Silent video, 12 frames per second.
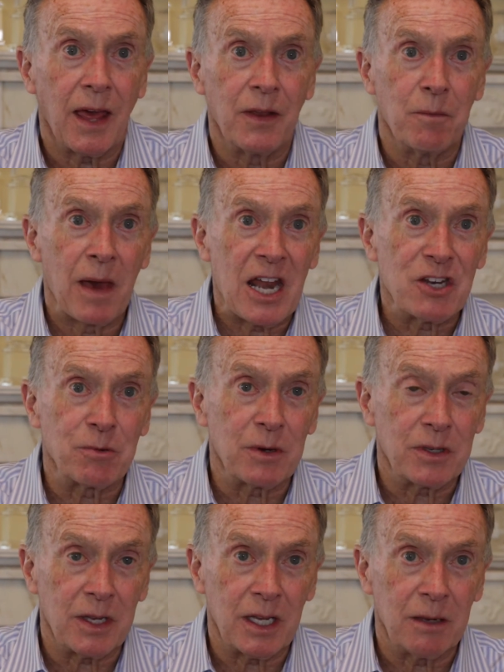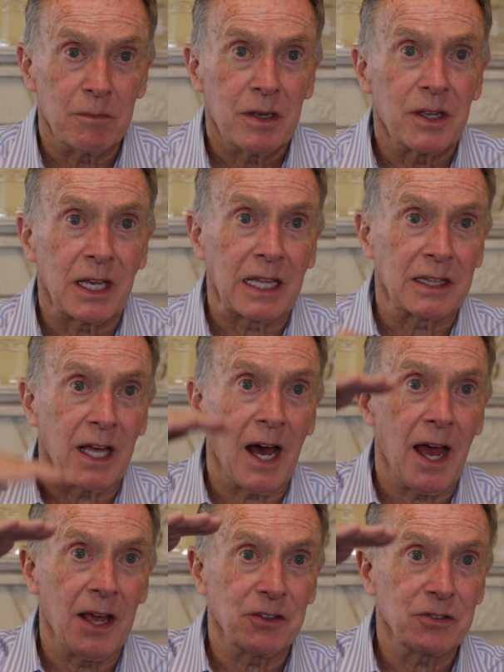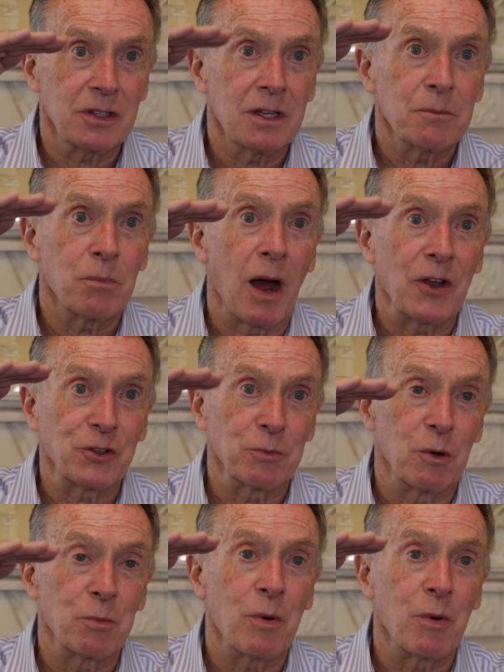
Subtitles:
and the management team to get the highest possible